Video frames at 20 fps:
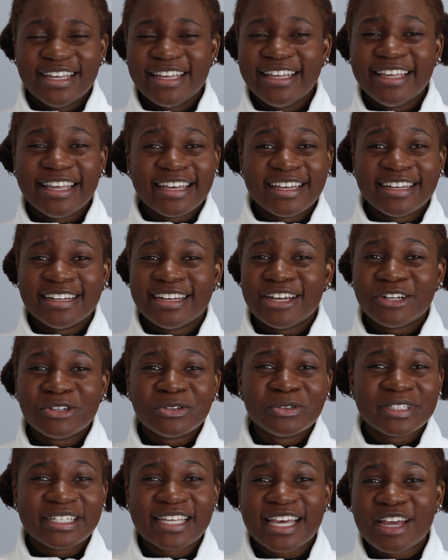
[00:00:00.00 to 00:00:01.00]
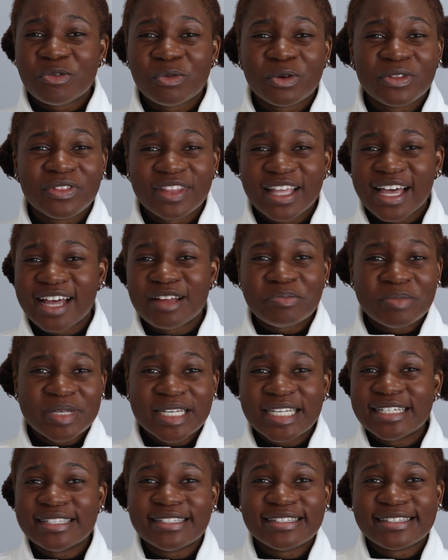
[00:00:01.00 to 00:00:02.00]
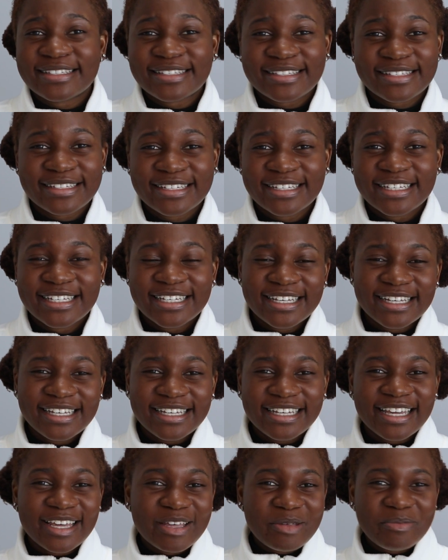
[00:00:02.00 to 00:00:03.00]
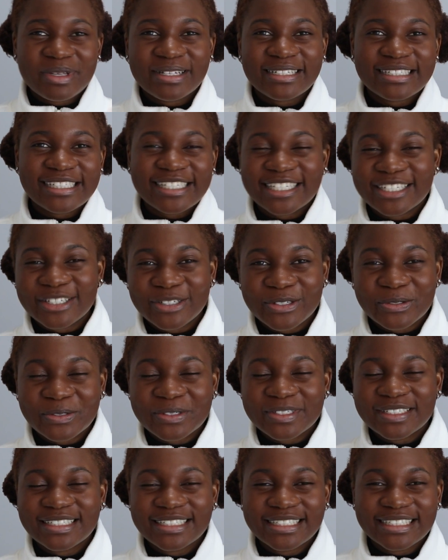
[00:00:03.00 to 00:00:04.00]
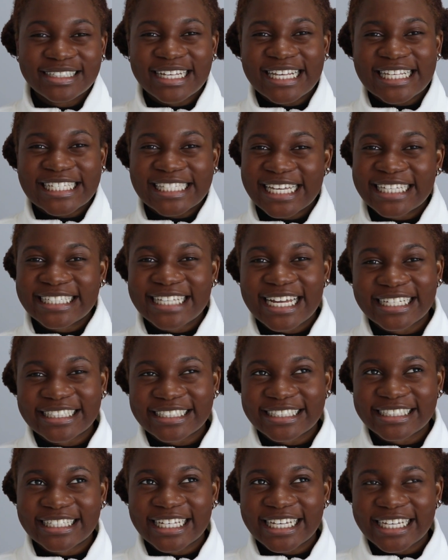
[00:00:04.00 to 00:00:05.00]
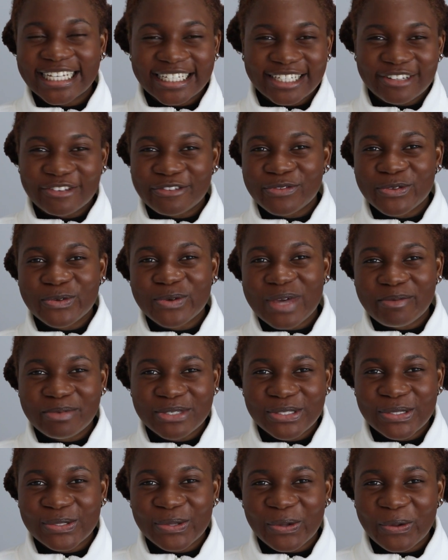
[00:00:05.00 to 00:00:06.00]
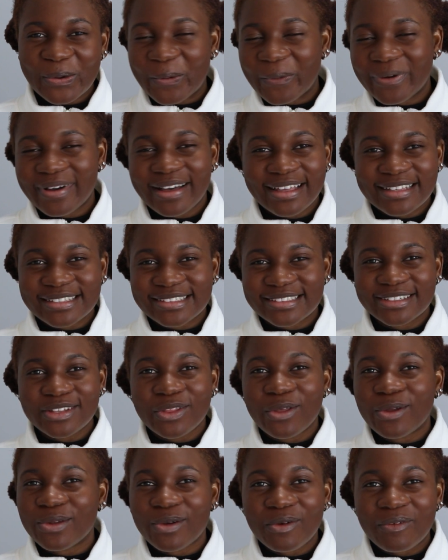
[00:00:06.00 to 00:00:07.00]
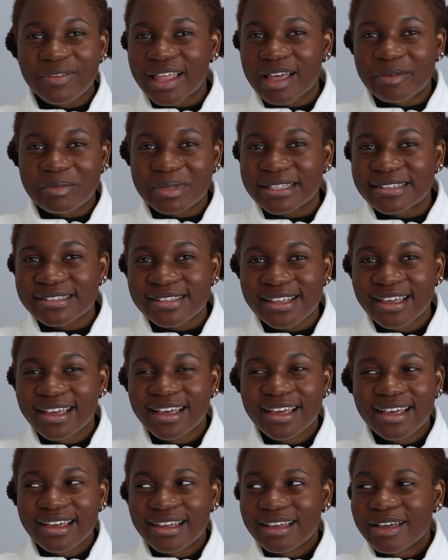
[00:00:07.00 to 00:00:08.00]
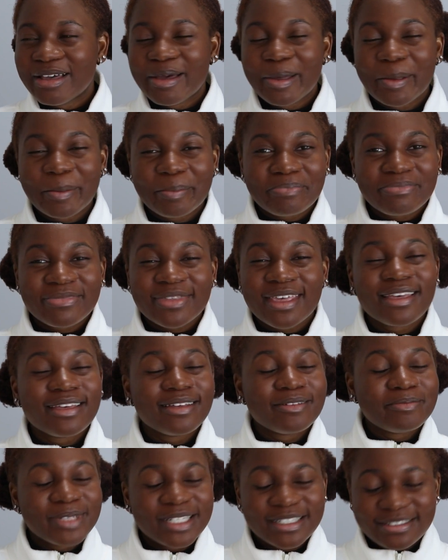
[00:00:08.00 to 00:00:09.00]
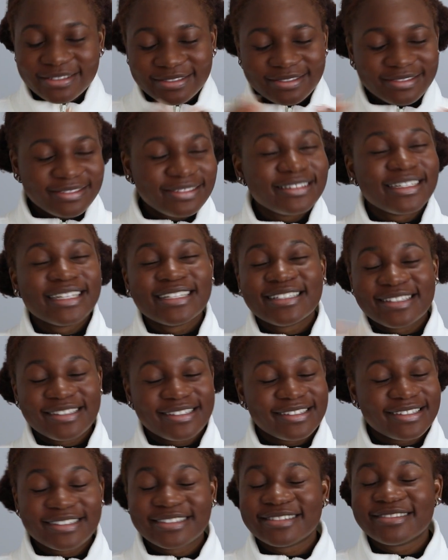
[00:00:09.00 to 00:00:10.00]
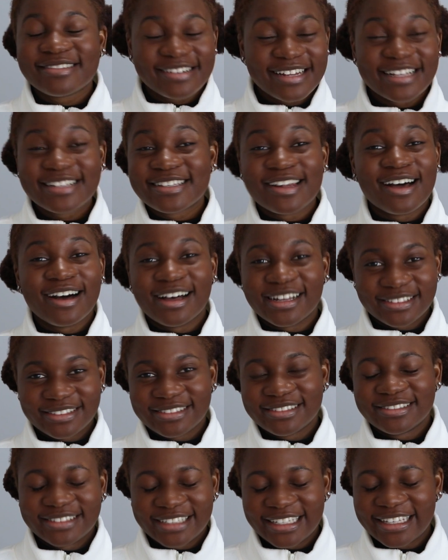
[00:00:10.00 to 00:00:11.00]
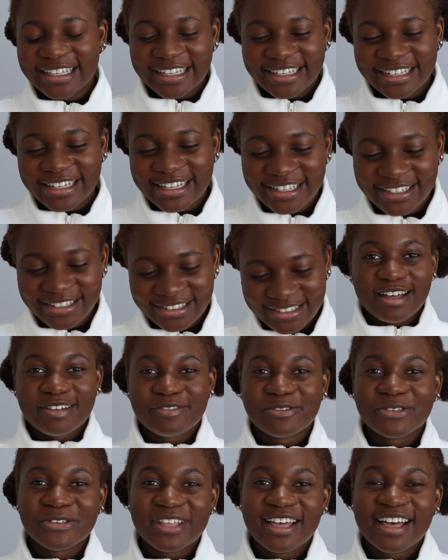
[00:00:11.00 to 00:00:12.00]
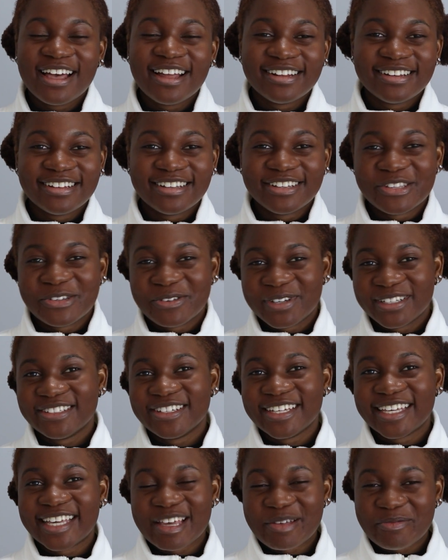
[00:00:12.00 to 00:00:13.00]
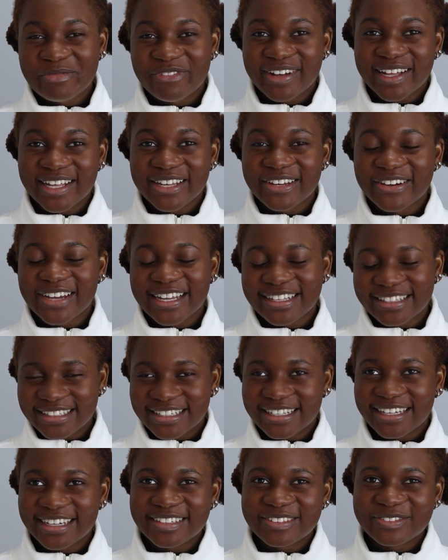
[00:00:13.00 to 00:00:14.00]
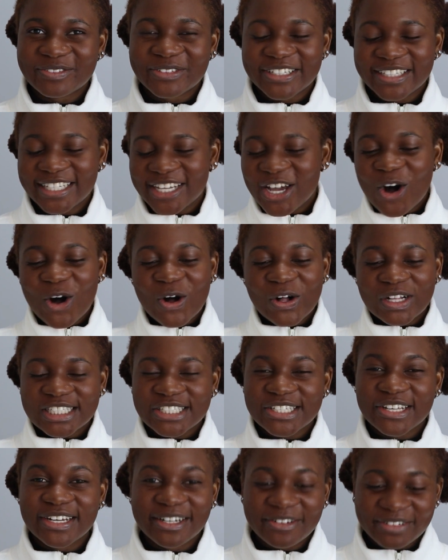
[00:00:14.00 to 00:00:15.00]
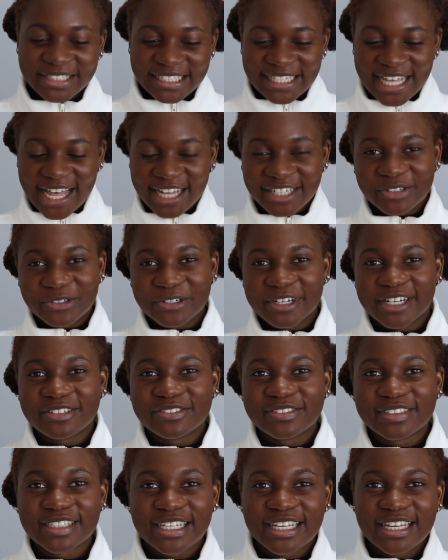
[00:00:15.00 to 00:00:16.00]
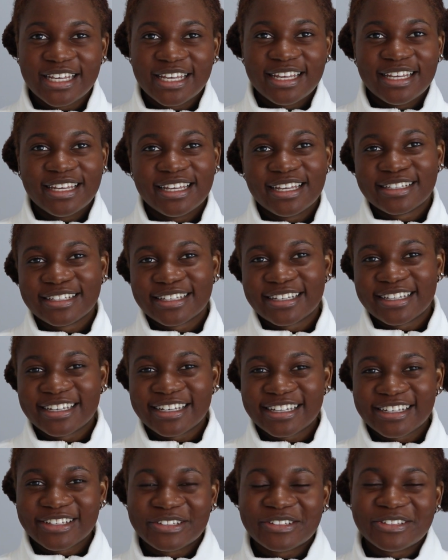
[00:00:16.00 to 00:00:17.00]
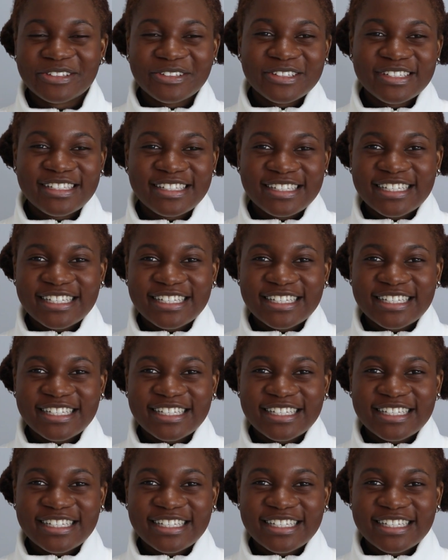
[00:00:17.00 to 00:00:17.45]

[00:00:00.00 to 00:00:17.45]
Again, I don't get what that means. Him and Chihun, they said that like a few episodes ago. I still don't know what that means, but let's not. Okay, after that, during the campfire at night where they all sat around, and like you could